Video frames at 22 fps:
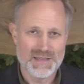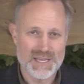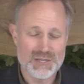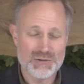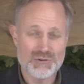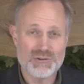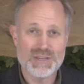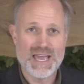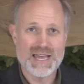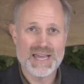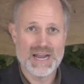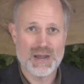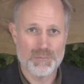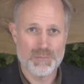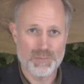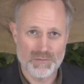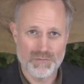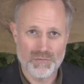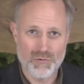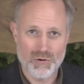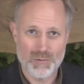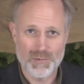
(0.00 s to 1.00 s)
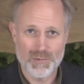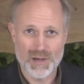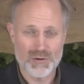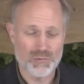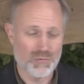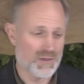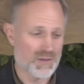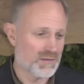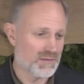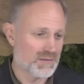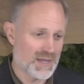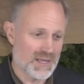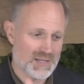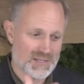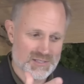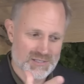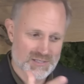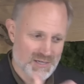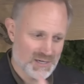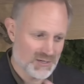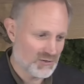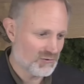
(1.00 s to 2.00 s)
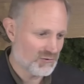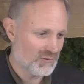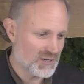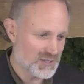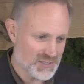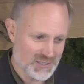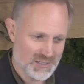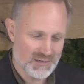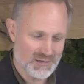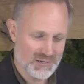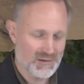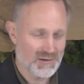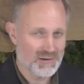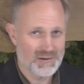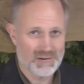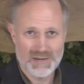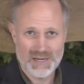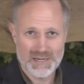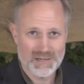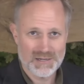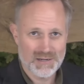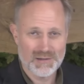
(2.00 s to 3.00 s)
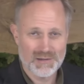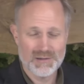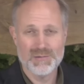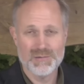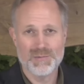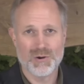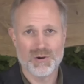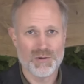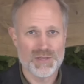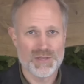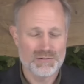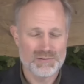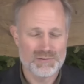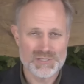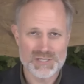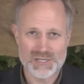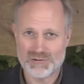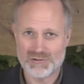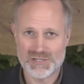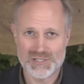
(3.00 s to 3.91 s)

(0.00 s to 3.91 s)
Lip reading: that you can outperform on, whether that's increasing your income or whether it's